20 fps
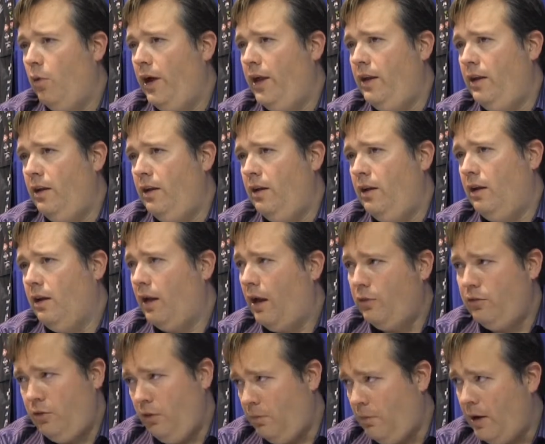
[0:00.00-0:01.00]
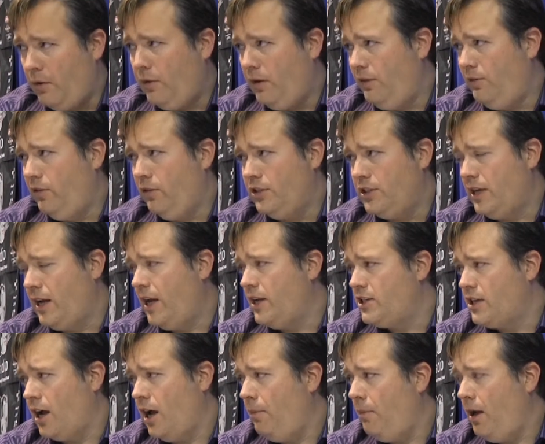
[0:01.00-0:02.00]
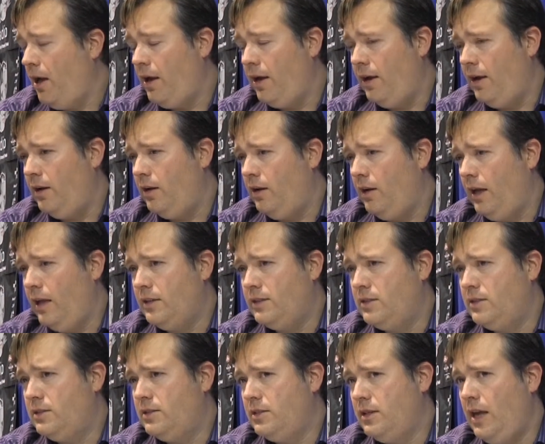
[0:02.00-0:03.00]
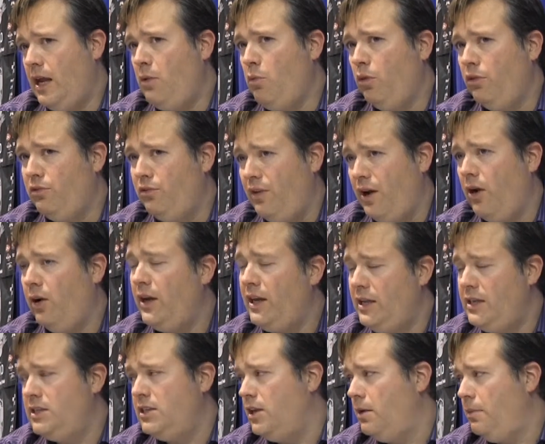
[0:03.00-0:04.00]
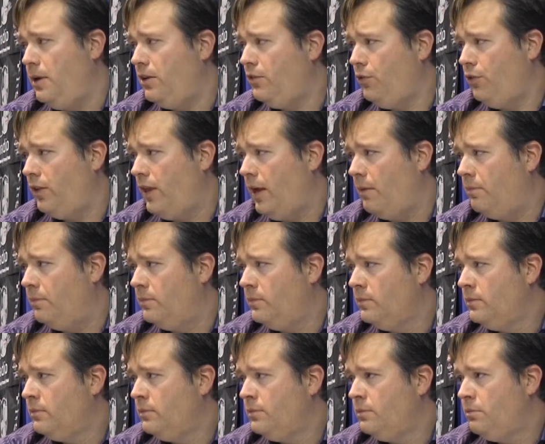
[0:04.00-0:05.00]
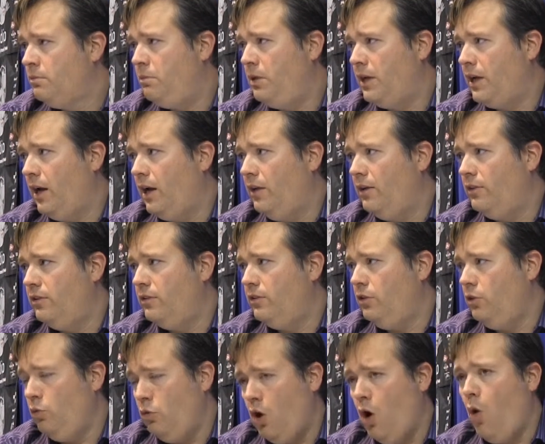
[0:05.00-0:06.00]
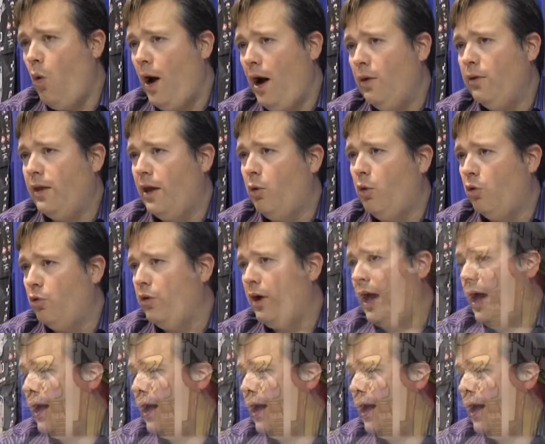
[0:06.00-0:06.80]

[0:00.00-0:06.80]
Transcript: When I was doing my research and catching up on it, it was very easy to pitch for them because you know how they will